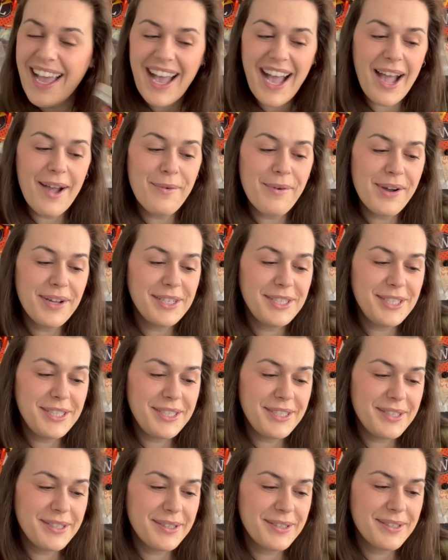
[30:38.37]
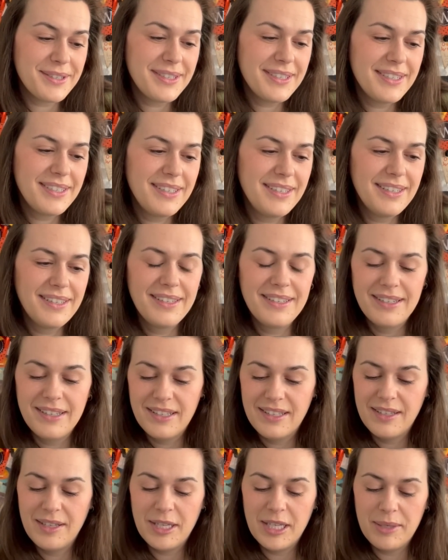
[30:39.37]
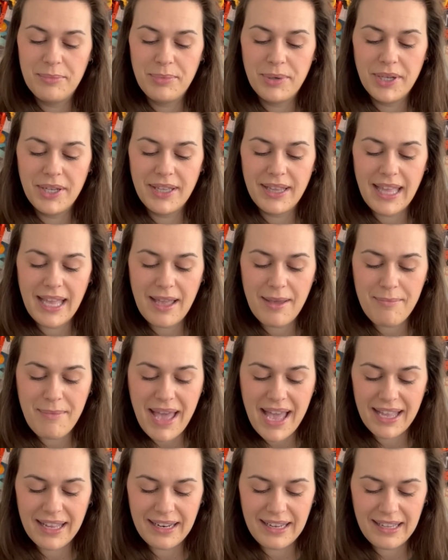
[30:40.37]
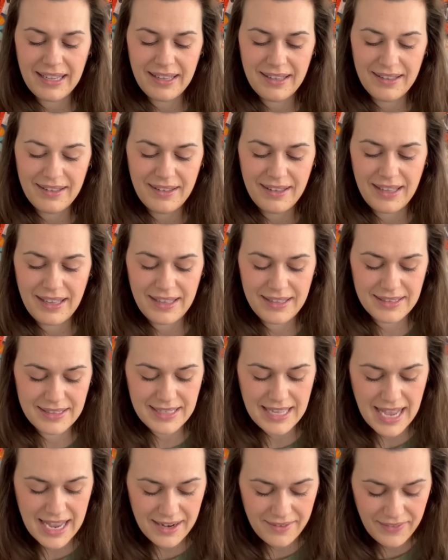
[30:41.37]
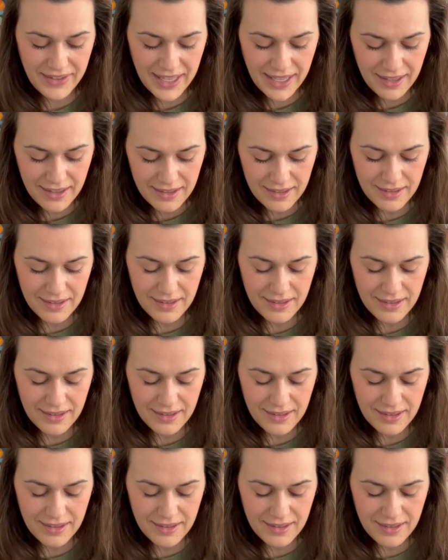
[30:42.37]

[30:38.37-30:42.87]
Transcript: I want to put like a magnet inside of it